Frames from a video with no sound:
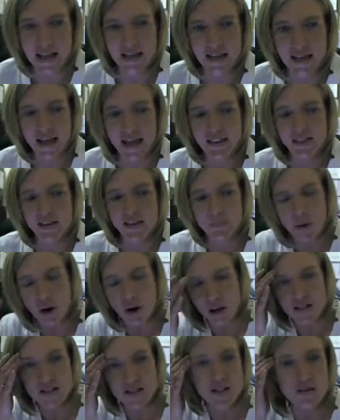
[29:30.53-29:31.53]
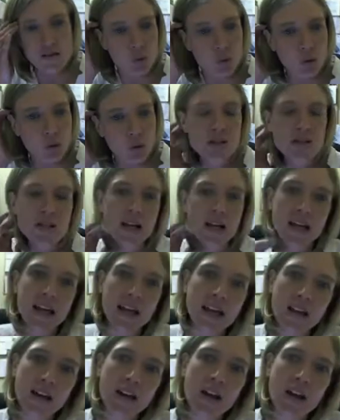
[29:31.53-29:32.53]
And the positive words,
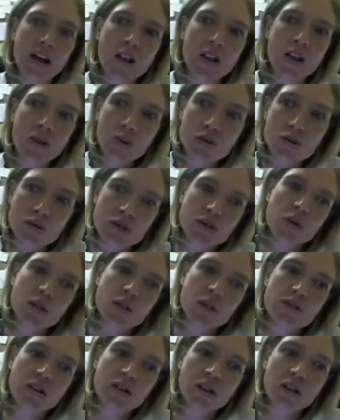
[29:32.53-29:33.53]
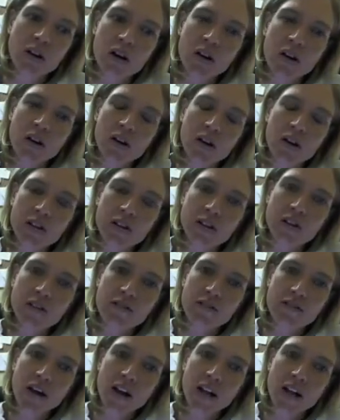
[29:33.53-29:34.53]
again, those stories are a lot harder to
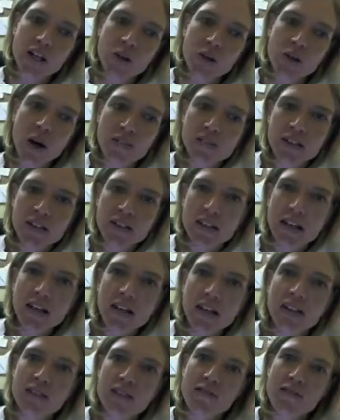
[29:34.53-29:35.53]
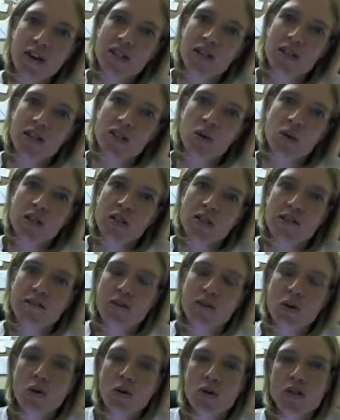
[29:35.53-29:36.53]
find. You have to dig to find stories
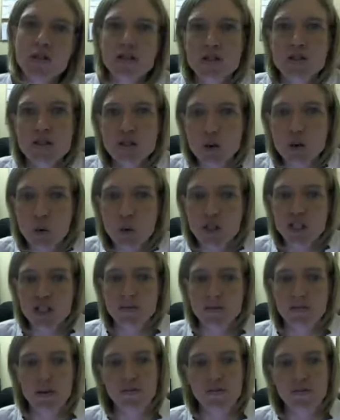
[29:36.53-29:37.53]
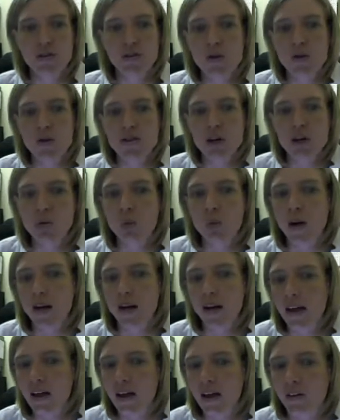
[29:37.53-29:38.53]
that focus on stewardship, that focus on
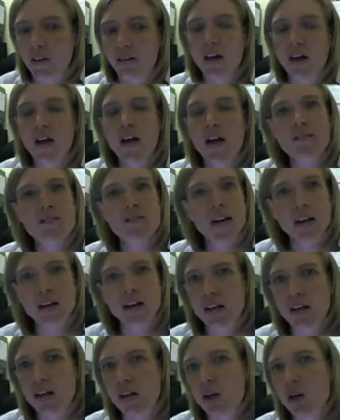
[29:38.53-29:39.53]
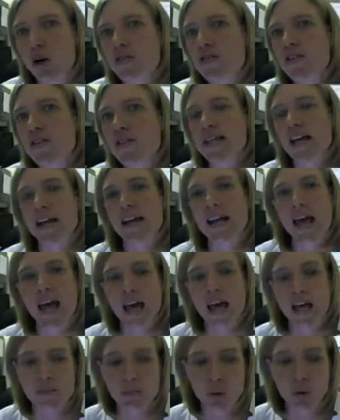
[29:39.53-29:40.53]
One Health, veterinary oversight,
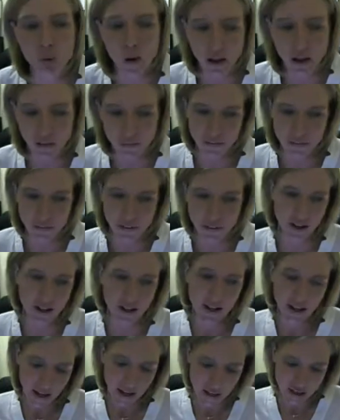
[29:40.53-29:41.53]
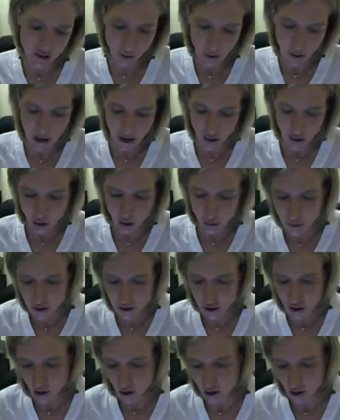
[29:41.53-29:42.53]
animal welfare. And so how do we
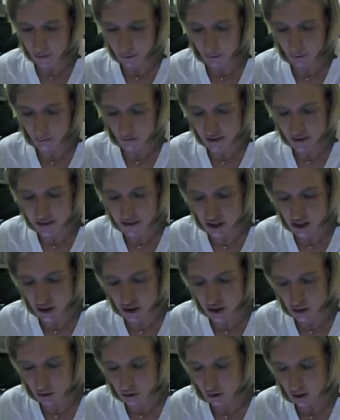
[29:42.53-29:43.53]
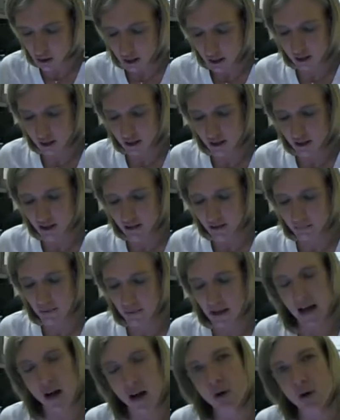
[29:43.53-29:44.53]
talk about this issue?
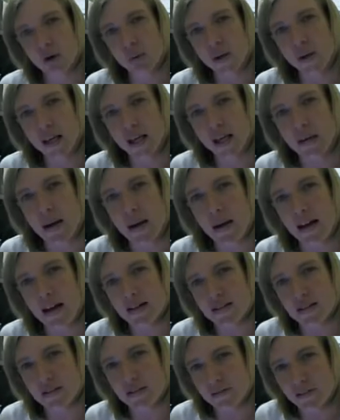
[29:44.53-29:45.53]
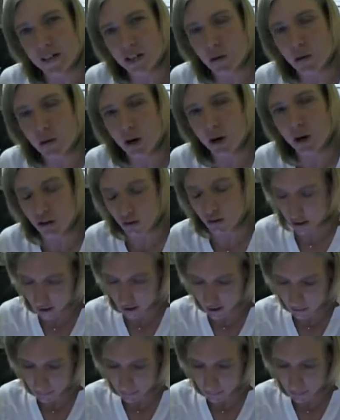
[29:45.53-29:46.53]
How do we get past the fear
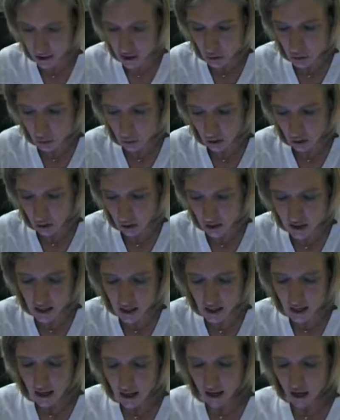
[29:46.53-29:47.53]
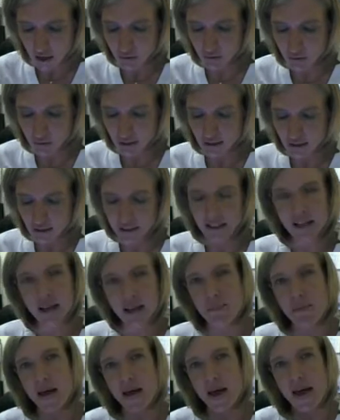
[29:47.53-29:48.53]
mongering and the buzzwords and really
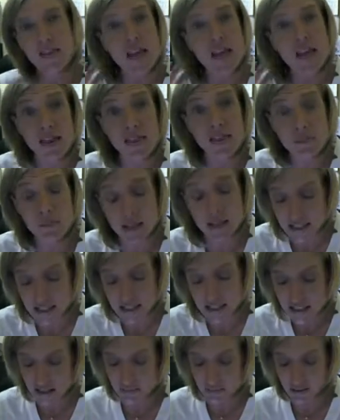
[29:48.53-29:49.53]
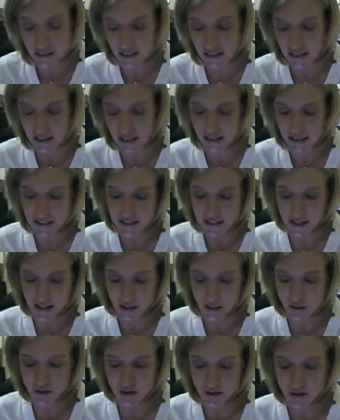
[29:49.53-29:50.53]
get, and the media spin, and get
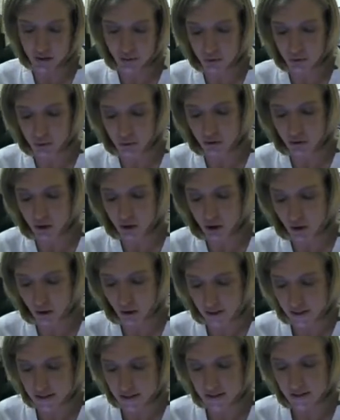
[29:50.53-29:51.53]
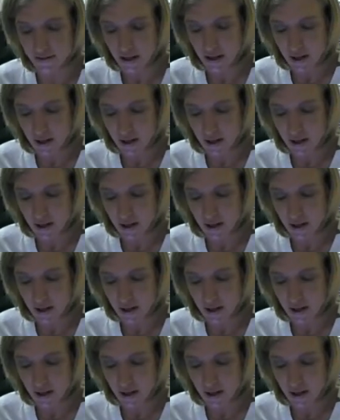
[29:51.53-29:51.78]
down to the root cause?